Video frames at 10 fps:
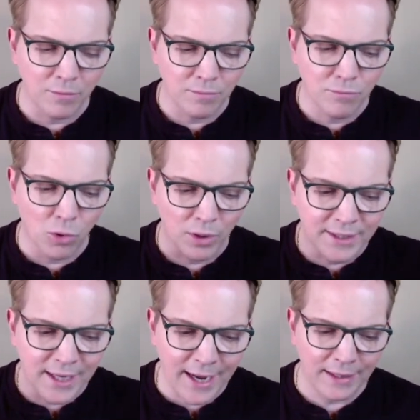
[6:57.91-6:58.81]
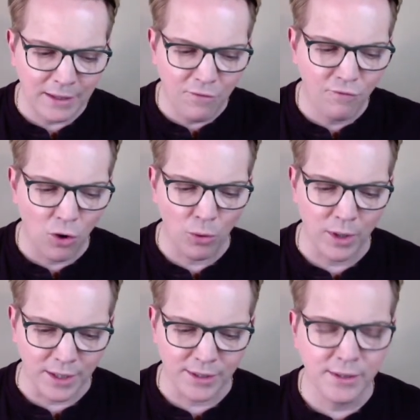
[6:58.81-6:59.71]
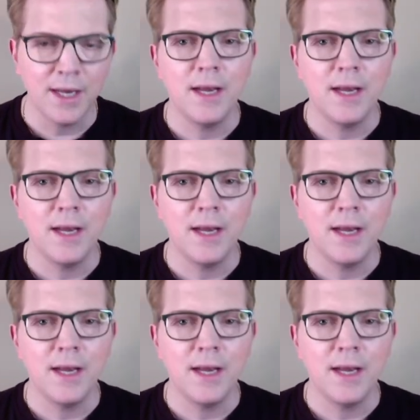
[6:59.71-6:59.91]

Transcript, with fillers: more tightly focus